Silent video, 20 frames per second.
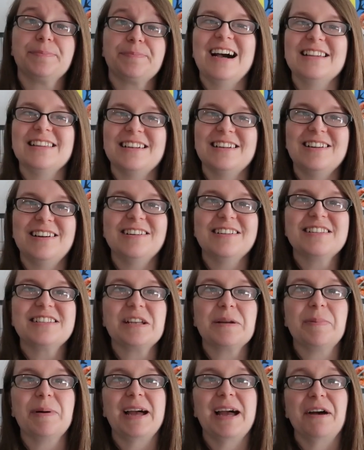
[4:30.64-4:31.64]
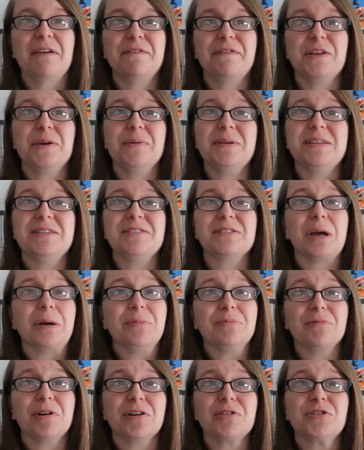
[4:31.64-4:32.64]
And the last tip I have for you is
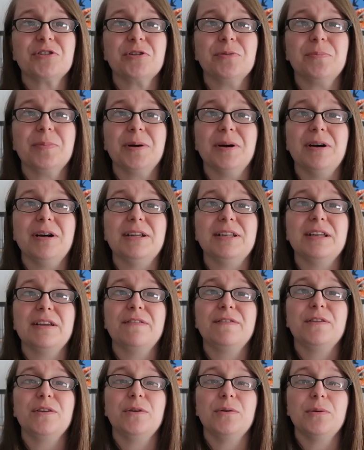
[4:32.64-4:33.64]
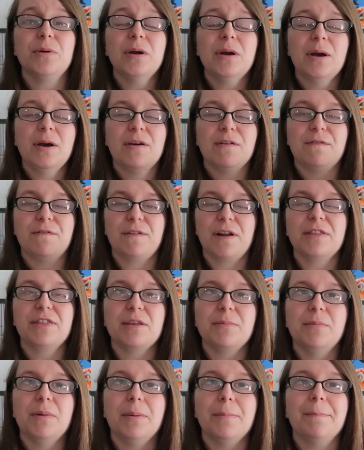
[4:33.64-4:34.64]
don't rush your bird. If you flood
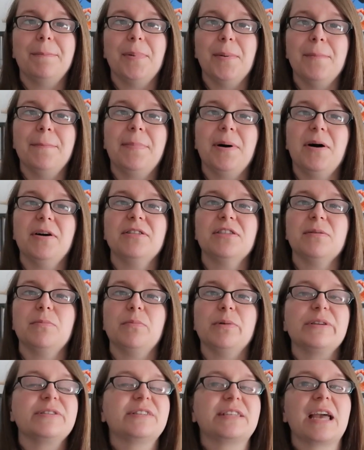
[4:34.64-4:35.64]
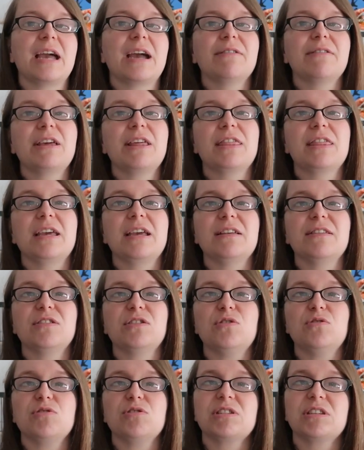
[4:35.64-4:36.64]
them and bombard them with scary things
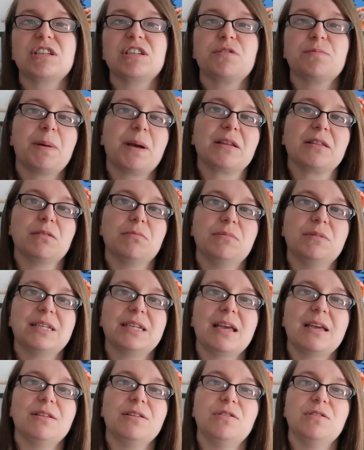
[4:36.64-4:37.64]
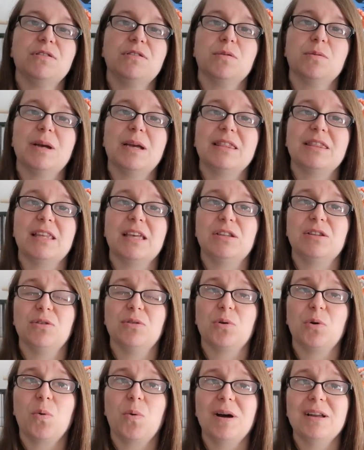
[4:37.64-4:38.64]
and you just expect them to get used to it, then
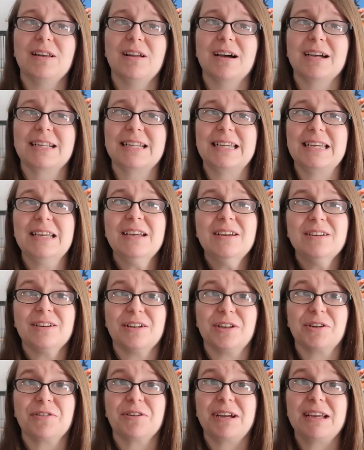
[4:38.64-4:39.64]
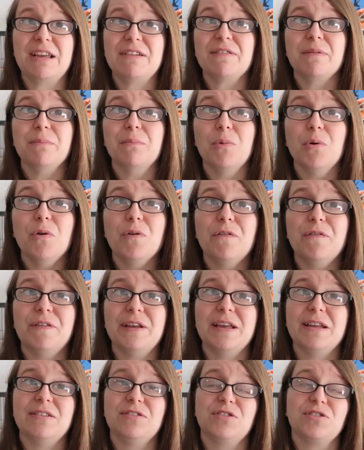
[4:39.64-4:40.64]
you're quite likely going to create even more
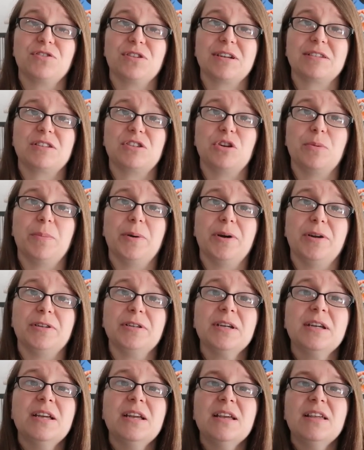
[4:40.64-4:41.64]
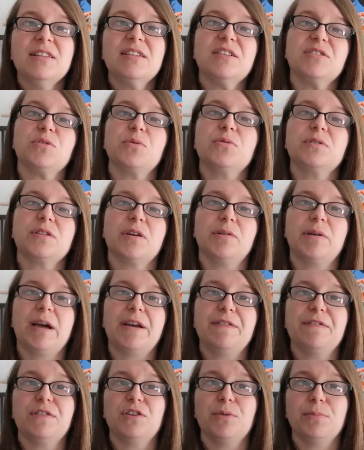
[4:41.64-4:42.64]
fear and stress in your bird. There's also
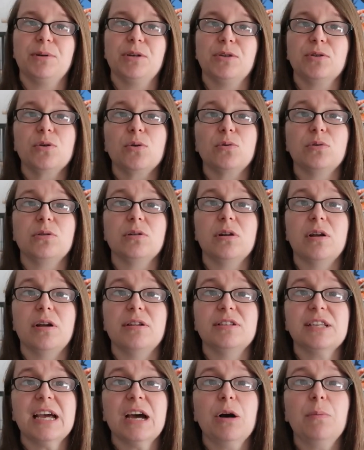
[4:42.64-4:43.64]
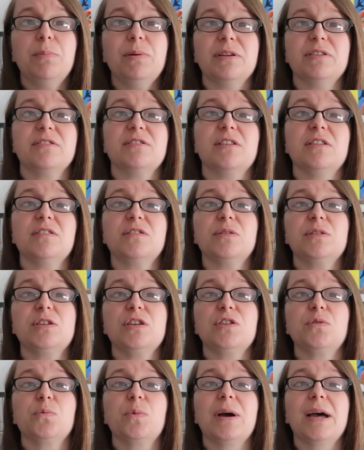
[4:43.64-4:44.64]
a phenomenon called learned helplessness, which
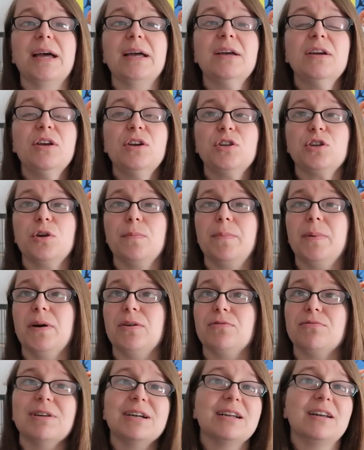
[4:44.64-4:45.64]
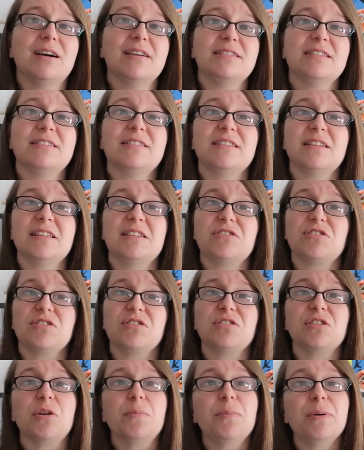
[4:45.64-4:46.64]
is where your bird realizes that there's
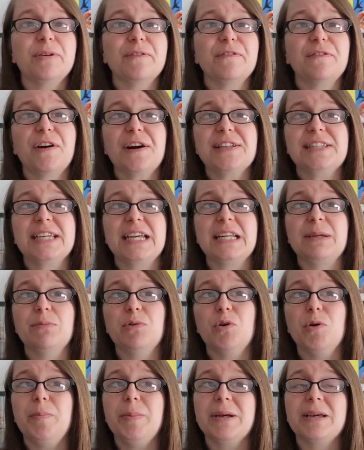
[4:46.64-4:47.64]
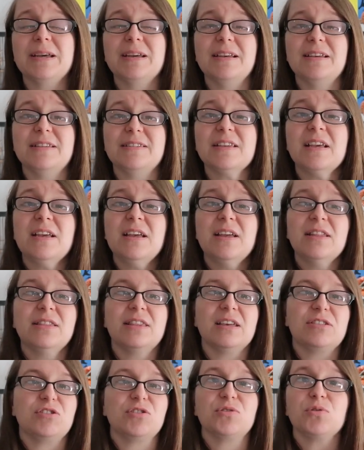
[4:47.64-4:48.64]
just no point fighting anymore because
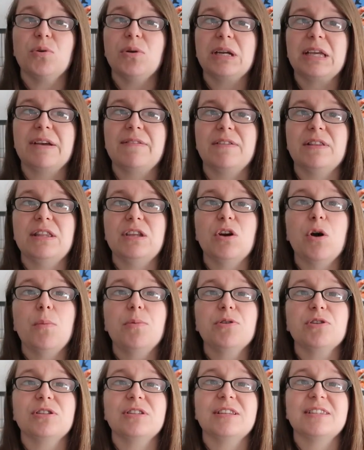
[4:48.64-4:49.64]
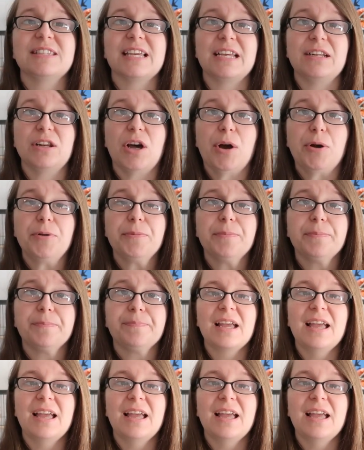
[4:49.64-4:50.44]
they're just not given the option to say no.